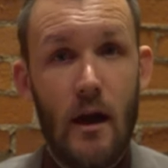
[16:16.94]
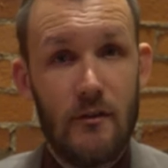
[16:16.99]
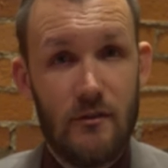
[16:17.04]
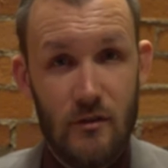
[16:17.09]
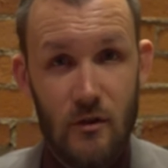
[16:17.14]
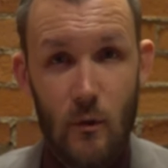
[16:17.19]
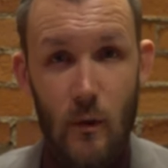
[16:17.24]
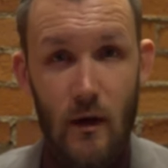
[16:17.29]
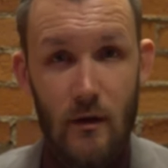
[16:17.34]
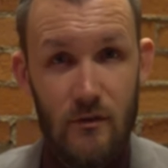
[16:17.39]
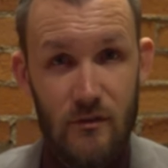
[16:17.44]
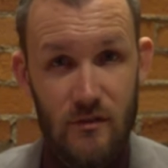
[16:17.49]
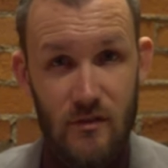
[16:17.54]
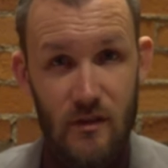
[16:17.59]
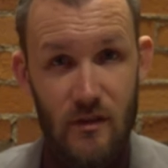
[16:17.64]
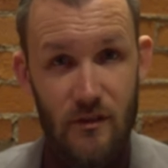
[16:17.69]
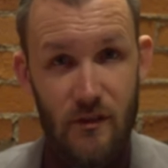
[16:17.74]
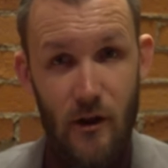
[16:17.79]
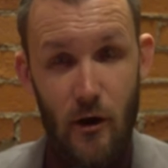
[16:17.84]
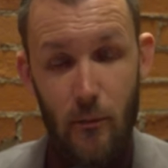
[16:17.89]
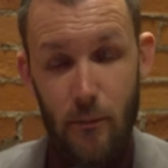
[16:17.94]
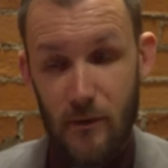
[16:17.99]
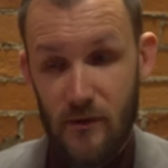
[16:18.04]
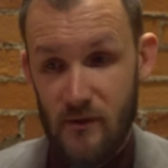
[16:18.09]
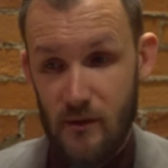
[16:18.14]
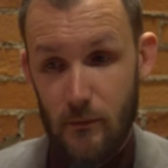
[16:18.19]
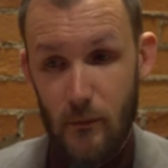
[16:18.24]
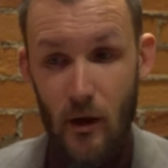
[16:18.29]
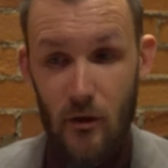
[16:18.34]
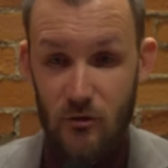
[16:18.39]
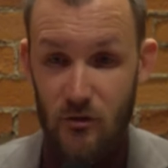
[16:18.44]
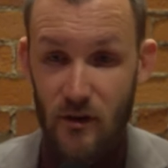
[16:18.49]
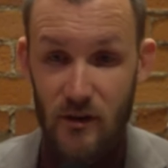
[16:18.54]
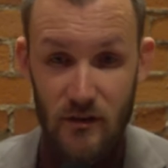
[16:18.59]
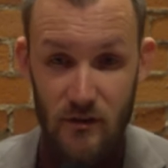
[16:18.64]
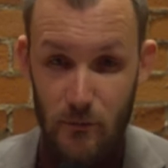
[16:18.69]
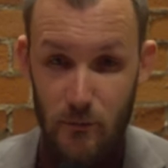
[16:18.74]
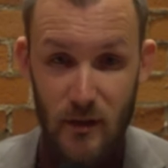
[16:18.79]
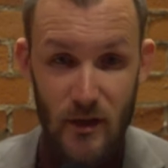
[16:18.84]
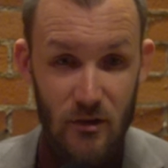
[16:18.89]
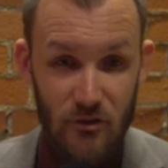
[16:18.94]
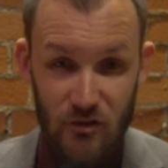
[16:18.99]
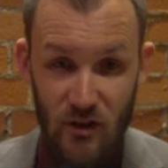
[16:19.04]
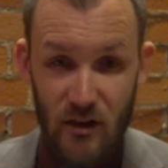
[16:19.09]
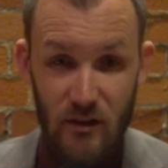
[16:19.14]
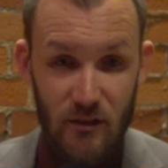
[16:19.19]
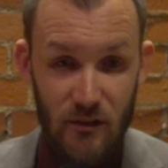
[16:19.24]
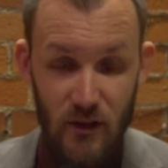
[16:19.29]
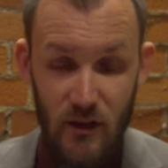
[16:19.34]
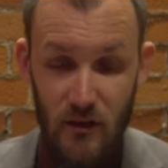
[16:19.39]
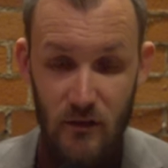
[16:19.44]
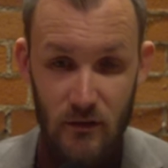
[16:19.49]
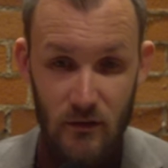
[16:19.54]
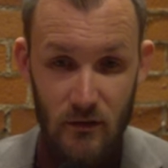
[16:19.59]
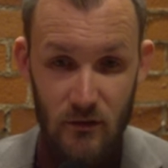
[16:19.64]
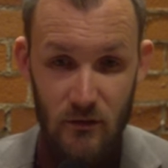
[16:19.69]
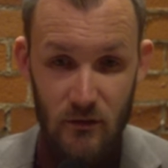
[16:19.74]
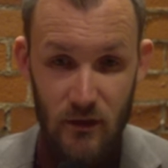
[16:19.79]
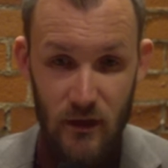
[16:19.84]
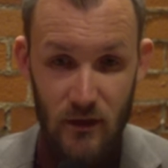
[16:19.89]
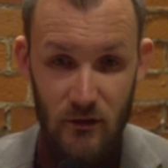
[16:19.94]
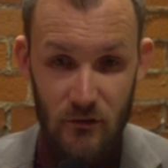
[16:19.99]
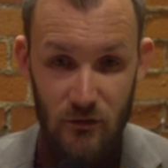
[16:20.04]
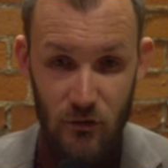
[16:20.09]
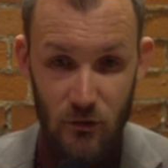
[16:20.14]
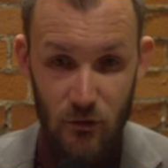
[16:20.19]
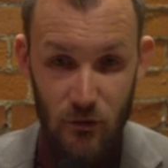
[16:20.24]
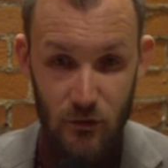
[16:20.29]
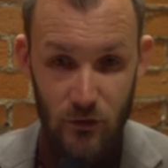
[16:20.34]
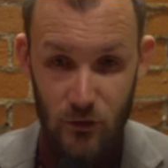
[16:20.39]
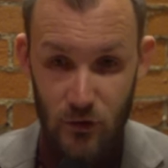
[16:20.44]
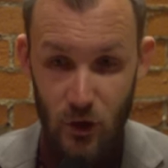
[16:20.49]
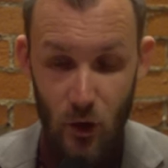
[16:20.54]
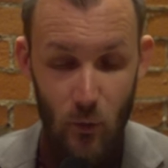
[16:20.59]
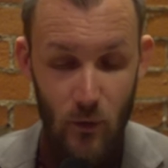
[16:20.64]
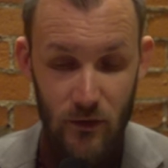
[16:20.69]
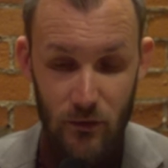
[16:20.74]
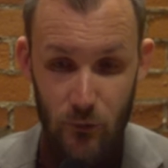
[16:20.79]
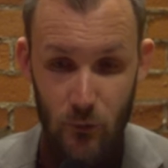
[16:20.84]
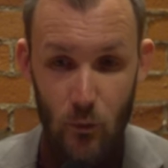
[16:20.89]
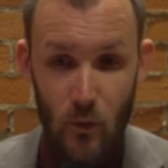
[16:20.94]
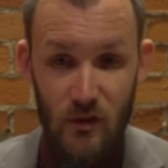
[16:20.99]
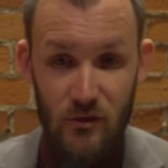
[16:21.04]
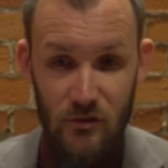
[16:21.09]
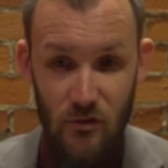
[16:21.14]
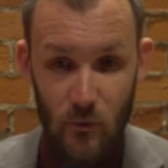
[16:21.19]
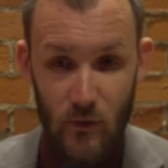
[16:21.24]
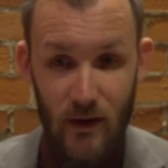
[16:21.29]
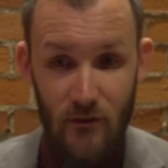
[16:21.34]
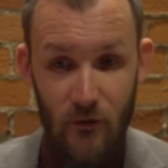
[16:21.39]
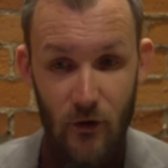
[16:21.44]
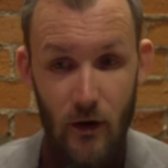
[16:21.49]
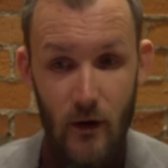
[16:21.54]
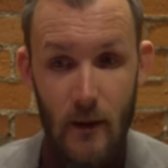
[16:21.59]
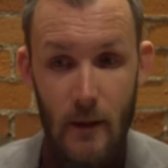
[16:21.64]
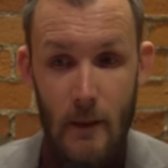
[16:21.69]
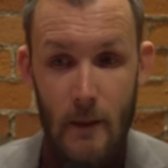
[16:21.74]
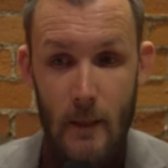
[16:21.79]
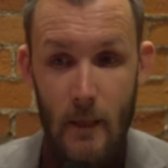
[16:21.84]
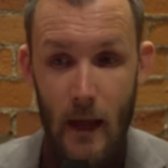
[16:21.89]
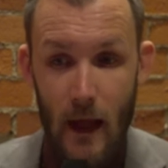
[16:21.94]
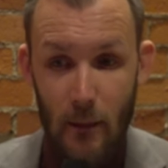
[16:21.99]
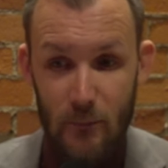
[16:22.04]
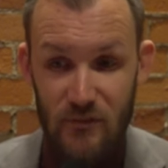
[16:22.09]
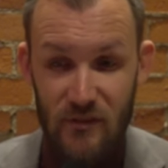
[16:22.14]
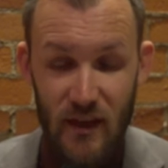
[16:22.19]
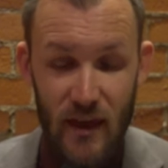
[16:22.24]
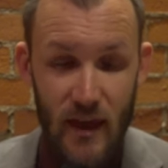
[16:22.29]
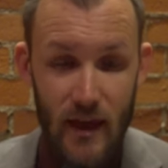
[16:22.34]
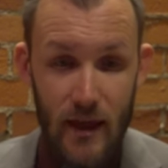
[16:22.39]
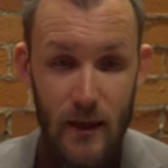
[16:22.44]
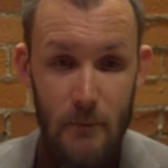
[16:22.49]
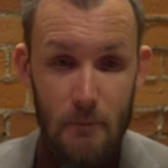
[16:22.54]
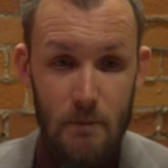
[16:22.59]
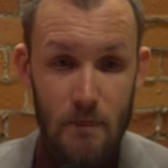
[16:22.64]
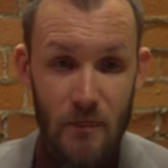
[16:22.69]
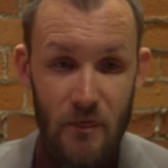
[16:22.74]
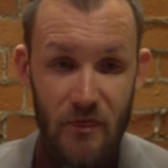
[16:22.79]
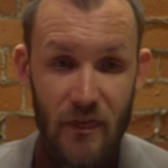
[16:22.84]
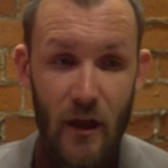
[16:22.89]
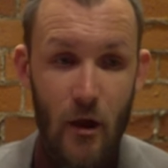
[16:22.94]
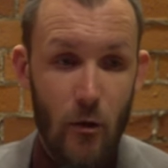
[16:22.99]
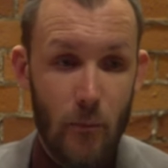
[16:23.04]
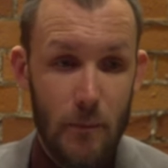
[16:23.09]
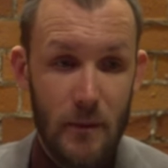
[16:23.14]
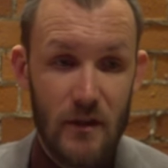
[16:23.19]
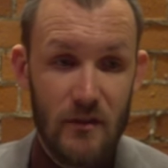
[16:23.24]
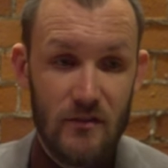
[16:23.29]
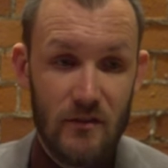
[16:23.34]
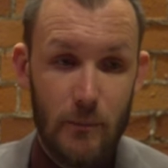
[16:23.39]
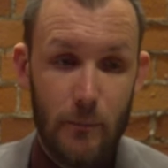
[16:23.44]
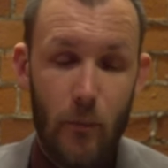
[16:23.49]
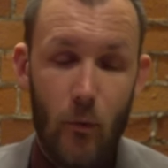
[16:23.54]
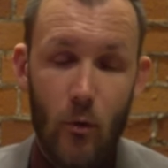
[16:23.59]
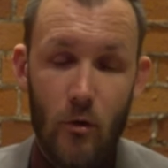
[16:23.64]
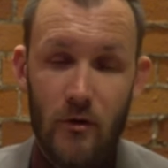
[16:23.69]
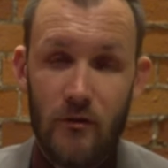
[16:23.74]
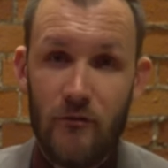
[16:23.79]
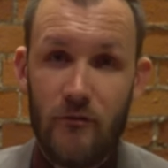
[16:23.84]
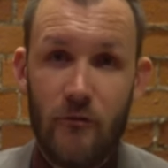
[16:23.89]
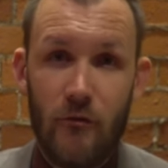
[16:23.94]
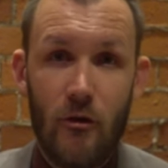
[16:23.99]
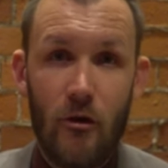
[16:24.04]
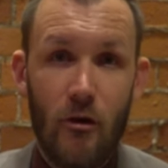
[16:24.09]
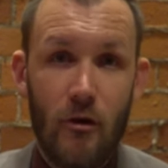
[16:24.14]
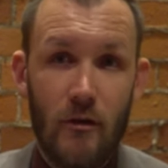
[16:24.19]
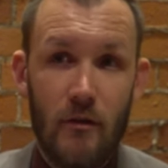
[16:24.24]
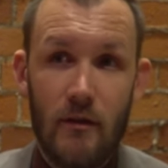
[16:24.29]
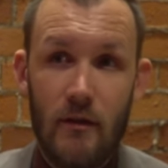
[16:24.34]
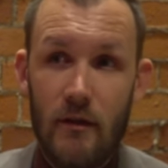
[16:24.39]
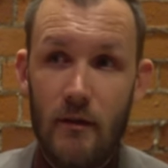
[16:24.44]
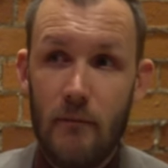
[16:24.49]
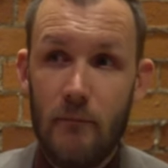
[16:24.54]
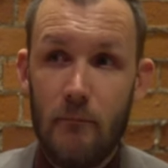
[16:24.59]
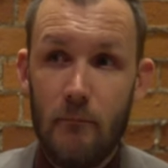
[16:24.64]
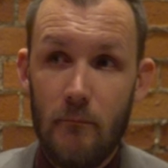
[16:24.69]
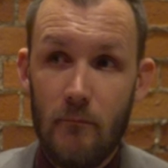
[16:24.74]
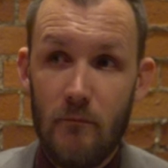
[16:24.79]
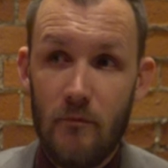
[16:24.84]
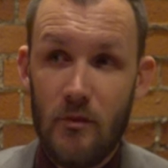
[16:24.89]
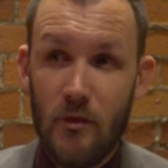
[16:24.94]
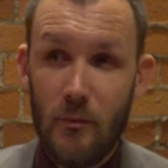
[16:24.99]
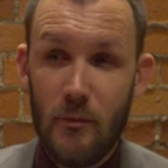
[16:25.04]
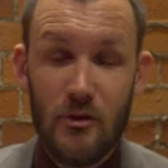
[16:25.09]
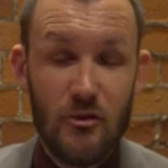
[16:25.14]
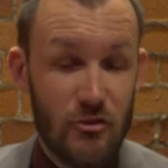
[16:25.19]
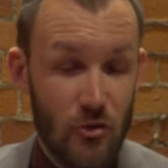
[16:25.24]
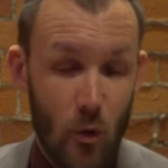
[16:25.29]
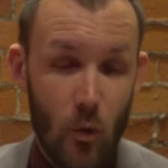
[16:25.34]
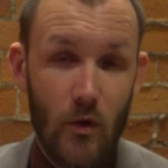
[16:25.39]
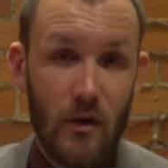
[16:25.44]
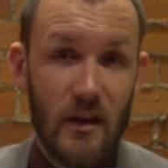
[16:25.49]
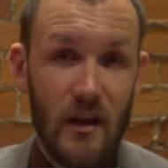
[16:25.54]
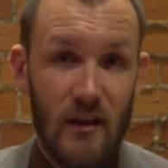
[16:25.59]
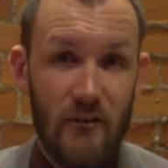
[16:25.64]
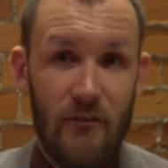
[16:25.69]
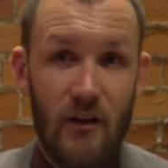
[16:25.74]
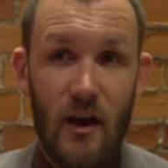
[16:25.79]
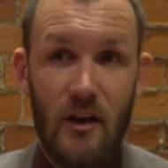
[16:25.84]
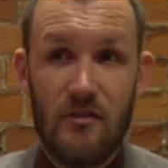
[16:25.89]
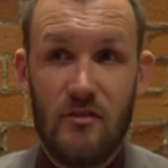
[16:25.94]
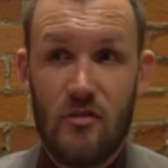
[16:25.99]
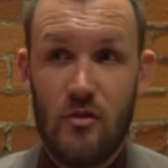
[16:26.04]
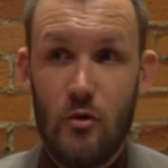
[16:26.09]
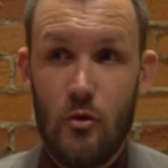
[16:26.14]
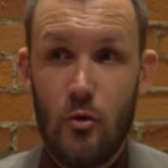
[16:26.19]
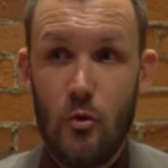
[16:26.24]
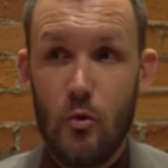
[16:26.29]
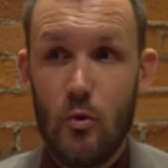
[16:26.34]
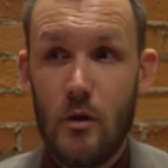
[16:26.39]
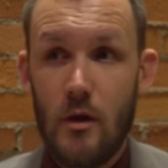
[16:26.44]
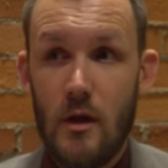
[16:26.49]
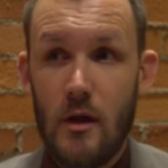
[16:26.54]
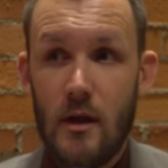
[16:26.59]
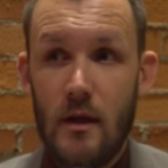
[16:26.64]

to go out and see a therapist. I'm not trying to diminish anything that you're going through whatsoever. I'm saying therapy is important for the majority of us who